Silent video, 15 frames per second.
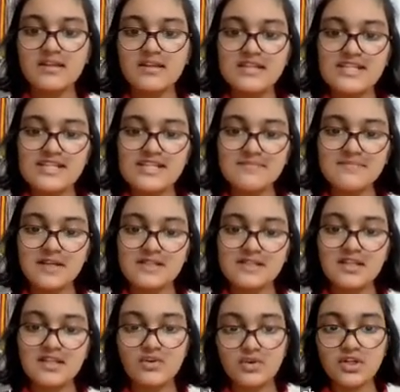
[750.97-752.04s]
This is because
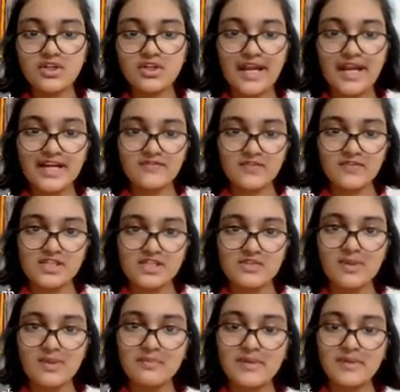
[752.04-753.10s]
the code you write first
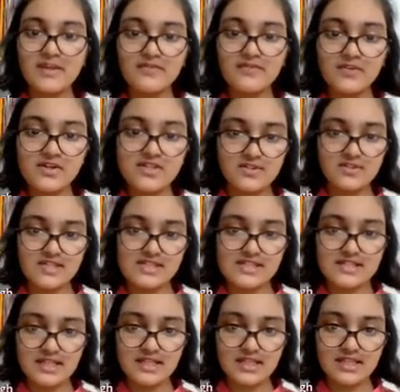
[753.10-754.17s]
will appear first on the
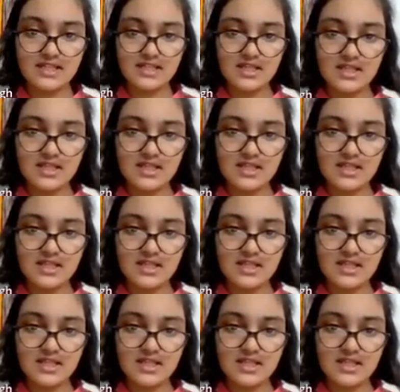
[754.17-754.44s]
screen,